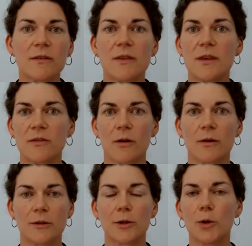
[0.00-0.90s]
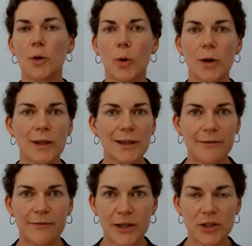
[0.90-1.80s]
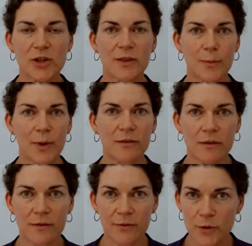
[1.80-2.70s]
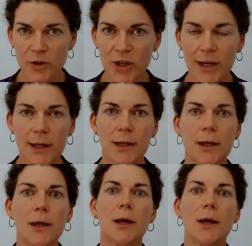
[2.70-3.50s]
These are the little oily fish at the base of the food chain,